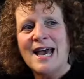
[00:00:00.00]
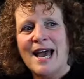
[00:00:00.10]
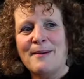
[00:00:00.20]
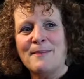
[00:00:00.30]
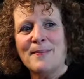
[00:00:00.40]

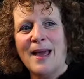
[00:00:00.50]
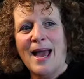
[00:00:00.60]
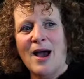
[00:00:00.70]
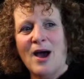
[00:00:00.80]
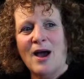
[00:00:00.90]
And
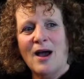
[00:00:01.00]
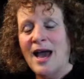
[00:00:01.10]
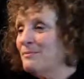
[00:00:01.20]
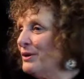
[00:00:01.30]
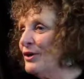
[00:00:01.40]

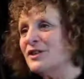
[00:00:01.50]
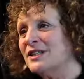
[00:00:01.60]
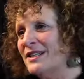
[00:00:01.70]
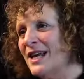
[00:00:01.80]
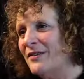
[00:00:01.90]
because I
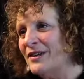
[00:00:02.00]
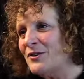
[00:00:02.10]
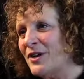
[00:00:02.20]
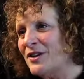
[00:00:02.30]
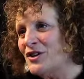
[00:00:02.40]
didn't have a
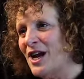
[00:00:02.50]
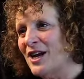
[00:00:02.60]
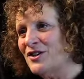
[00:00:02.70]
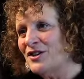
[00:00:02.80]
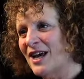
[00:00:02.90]
literary
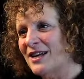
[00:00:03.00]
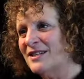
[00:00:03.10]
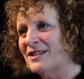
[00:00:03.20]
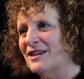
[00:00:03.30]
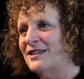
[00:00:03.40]
education, I had
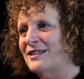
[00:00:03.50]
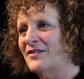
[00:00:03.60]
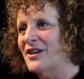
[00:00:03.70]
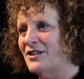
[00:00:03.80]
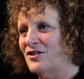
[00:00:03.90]
a
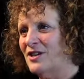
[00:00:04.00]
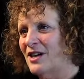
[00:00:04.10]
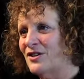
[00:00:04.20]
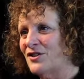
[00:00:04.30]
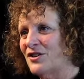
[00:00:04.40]
scientific
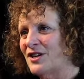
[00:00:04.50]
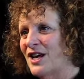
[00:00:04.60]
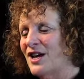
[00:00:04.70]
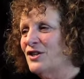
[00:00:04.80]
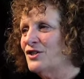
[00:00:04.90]
education.
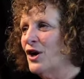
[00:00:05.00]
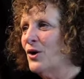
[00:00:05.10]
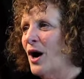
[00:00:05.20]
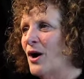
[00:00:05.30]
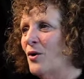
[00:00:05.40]
Mm-hmm.
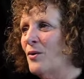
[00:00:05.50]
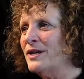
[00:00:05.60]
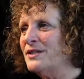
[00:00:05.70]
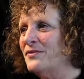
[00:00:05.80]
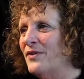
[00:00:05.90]
So I
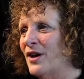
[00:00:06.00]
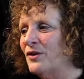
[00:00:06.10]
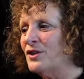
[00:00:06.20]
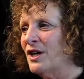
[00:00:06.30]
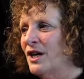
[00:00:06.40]
always
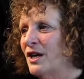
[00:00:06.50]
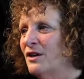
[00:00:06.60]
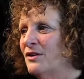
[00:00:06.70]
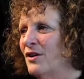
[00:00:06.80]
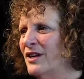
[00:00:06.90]
felt,
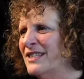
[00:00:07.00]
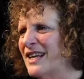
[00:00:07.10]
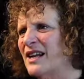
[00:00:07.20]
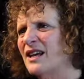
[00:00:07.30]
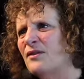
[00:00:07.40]
not
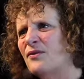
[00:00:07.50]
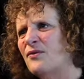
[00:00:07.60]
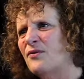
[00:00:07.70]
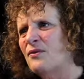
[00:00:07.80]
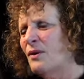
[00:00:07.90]
exactly I
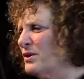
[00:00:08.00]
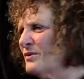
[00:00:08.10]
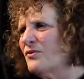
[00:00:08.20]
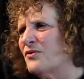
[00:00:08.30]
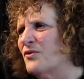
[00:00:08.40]

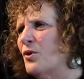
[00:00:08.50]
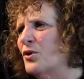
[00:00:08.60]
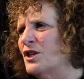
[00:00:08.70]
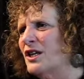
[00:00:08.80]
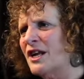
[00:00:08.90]
wasn't
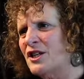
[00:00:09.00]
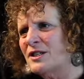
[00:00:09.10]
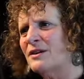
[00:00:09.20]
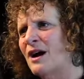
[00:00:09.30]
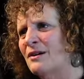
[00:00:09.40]
fraudulent,
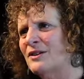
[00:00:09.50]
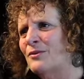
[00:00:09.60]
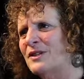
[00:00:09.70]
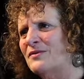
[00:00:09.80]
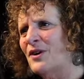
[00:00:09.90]
I
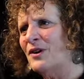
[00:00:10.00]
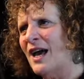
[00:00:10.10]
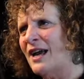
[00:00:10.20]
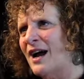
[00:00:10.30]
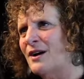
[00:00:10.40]
always felt
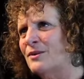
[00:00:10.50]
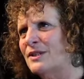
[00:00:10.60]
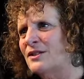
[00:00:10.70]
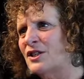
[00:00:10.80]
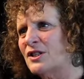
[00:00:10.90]
like I
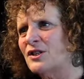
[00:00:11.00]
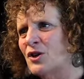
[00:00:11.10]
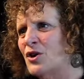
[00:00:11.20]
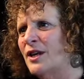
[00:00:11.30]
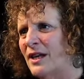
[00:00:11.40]
was just
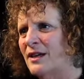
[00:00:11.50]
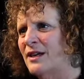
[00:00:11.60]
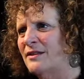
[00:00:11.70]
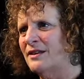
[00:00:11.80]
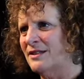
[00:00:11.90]
learning
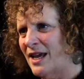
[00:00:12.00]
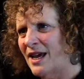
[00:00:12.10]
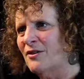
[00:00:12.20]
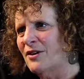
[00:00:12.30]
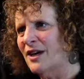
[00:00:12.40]
in this
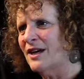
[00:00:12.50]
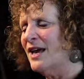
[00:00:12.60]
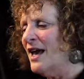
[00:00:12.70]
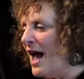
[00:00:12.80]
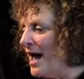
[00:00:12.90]
area.
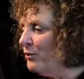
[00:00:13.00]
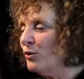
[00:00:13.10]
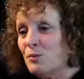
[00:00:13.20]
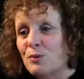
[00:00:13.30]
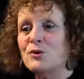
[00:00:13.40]
And
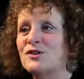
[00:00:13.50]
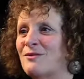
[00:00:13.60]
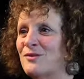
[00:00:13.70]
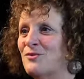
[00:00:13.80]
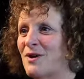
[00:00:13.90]
all the books
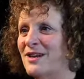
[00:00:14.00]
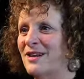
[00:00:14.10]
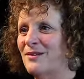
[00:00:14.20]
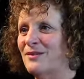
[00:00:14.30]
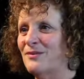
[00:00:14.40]
I was
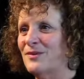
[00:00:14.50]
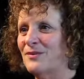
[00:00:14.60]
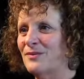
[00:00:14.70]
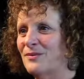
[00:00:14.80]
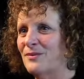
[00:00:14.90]
reading
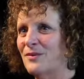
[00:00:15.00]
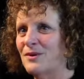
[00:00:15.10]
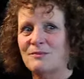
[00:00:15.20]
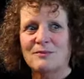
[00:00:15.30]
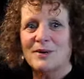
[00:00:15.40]

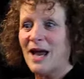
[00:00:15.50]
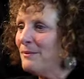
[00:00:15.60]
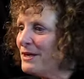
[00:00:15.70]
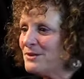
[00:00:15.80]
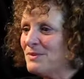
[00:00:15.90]
were
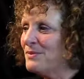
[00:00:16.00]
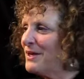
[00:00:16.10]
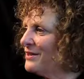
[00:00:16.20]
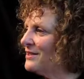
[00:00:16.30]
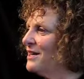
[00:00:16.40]
coming to me
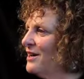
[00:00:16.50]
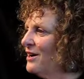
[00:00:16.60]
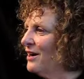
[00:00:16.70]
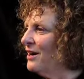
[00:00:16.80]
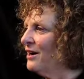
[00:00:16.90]
because
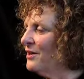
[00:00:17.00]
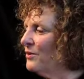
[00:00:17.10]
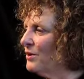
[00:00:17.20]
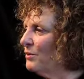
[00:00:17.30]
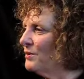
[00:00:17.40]
I
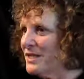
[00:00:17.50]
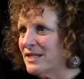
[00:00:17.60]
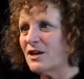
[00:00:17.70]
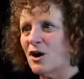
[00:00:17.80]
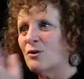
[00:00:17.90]
thought, well, this
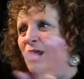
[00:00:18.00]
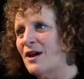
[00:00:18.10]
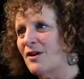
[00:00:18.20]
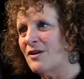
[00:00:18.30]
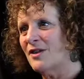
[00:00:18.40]
is a whole
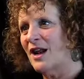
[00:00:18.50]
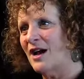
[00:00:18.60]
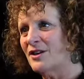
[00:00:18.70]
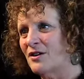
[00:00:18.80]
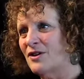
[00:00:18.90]
area that
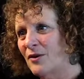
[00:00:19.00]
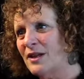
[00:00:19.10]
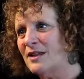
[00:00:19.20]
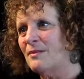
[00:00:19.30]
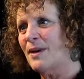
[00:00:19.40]
I don't know
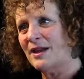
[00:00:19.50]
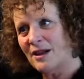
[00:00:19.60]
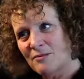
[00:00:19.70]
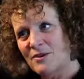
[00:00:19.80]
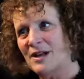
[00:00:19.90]
anything about
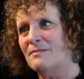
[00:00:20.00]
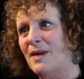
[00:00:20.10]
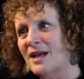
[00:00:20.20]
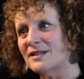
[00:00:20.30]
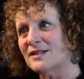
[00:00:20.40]
and I really
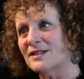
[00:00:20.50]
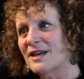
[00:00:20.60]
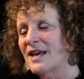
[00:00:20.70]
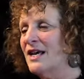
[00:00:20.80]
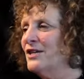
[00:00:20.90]
must.
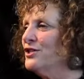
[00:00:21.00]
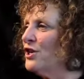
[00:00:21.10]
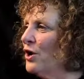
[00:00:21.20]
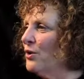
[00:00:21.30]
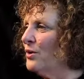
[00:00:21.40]

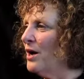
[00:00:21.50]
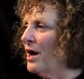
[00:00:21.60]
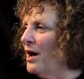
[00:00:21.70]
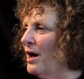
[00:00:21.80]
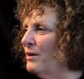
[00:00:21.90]
So
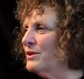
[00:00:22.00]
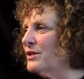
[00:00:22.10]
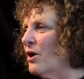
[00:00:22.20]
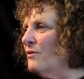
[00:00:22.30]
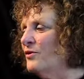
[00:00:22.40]
I
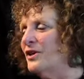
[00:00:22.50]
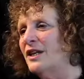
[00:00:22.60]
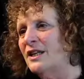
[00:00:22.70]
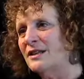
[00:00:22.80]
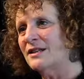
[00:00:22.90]
was
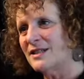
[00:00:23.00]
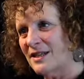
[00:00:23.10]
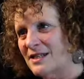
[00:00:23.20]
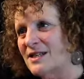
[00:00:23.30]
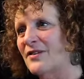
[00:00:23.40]
confident in the
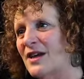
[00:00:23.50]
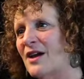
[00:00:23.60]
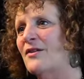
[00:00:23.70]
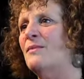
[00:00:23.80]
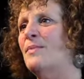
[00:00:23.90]
scientific
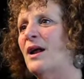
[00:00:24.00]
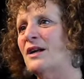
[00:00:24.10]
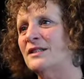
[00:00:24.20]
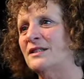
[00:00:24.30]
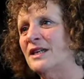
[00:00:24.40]
area, but
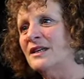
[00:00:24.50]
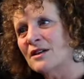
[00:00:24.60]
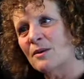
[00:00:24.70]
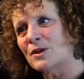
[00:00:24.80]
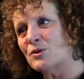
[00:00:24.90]
I didn't
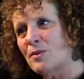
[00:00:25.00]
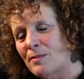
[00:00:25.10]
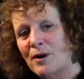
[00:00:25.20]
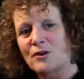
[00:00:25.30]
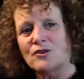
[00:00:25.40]
know much
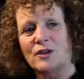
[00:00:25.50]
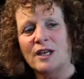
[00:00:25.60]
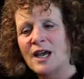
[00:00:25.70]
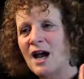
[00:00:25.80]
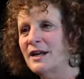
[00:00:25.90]
about
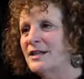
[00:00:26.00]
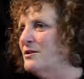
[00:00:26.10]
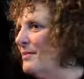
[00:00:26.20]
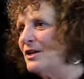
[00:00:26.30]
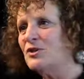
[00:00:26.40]
poetry, I
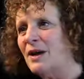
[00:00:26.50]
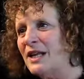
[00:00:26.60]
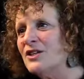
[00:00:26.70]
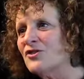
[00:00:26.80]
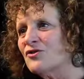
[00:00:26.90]
didn't know much about
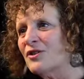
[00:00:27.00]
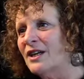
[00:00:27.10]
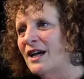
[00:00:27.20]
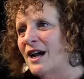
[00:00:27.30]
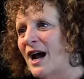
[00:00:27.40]

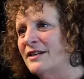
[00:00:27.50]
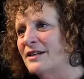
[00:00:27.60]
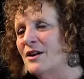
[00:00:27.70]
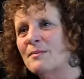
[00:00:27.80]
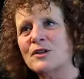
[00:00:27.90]
history, I
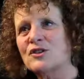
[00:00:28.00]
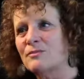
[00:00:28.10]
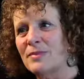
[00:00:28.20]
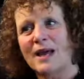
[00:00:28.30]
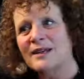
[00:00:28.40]
didn't know much
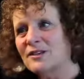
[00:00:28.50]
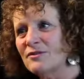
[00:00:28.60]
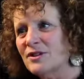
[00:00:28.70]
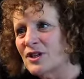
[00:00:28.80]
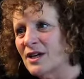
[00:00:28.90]
about
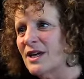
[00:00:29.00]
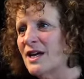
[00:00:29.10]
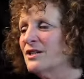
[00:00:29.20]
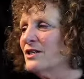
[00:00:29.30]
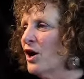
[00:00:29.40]
literature.
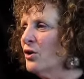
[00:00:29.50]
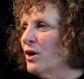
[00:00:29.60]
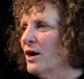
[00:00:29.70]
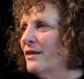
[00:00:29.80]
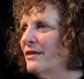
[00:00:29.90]

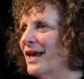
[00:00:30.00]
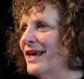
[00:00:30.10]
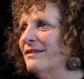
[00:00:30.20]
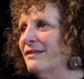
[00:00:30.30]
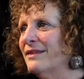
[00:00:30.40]
So
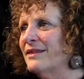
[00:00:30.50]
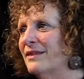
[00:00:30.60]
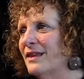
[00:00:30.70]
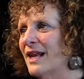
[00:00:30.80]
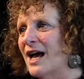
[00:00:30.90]
in
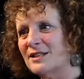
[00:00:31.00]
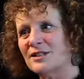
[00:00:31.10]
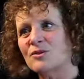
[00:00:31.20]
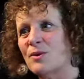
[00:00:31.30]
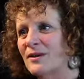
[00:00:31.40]
the
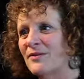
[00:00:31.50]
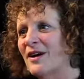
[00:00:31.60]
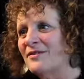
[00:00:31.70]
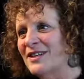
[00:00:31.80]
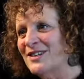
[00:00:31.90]
last
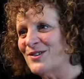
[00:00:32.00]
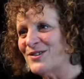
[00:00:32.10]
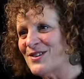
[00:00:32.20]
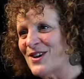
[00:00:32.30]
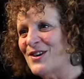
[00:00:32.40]
25 years
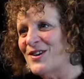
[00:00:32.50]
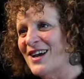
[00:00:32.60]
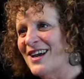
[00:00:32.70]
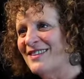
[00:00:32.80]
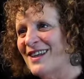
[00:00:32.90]
or so,
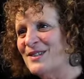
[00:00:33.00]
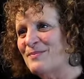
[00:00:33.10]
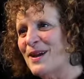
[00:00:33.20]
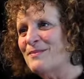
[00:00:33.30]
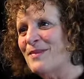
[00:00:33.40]
that's
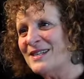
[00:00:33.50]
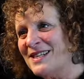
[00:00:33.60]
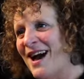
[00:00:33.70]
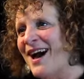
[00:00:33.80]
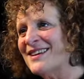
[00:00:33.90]
been my
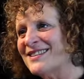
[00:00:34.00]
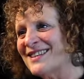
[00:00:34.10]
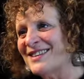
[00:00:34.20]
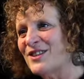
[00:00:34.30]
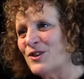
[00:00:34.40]

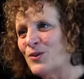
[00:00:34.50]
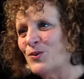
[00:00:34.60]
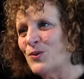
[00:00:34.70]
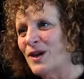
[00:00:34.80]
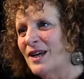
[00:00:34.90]
task,
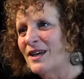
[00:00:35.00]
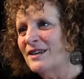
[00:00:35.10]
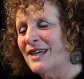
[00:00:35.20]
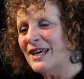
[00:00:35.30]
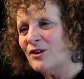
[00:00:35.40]
to
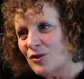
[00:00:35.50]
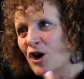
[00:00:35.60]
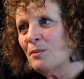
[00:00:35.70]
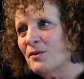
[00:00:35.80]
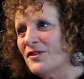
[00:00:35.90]
get on
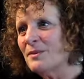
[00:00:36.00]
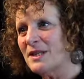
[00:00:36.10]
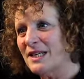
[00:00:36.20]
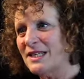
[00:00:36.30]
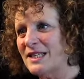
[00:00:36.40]
top of some
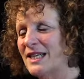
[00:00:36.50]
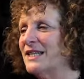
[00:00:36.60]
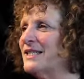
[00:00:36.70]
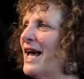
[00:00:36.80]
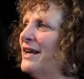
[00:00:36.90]
of these things.